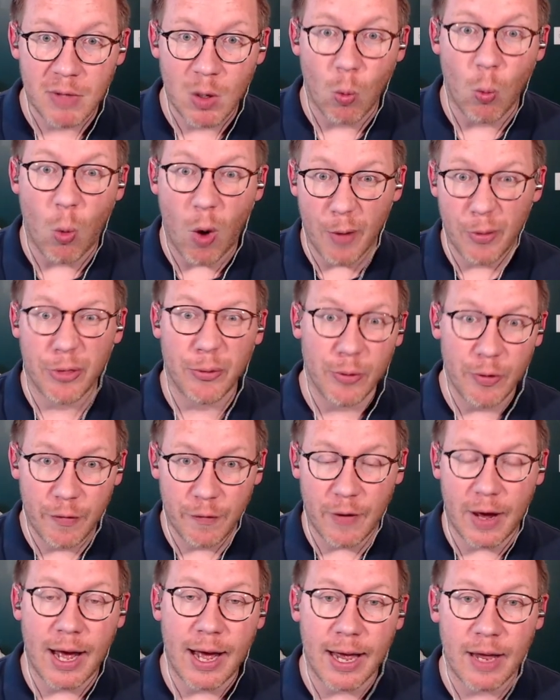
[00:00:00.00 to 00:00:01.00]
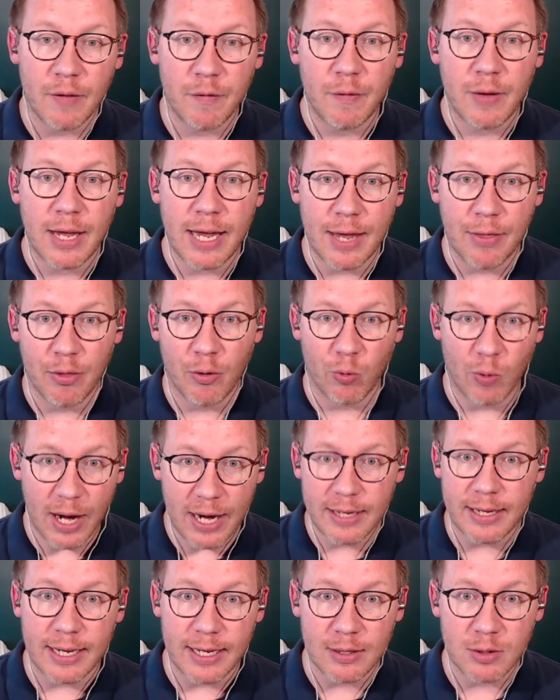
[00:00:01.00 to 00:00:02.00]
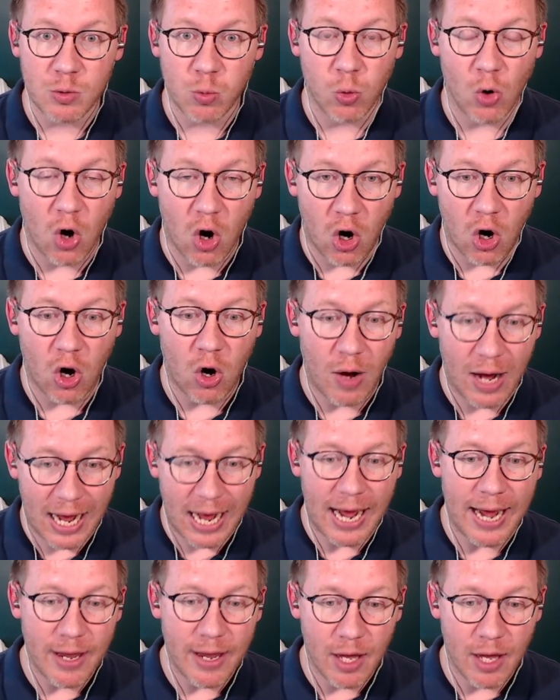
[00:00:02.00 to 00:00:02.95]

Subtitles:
1 through 5 in the rankings were all high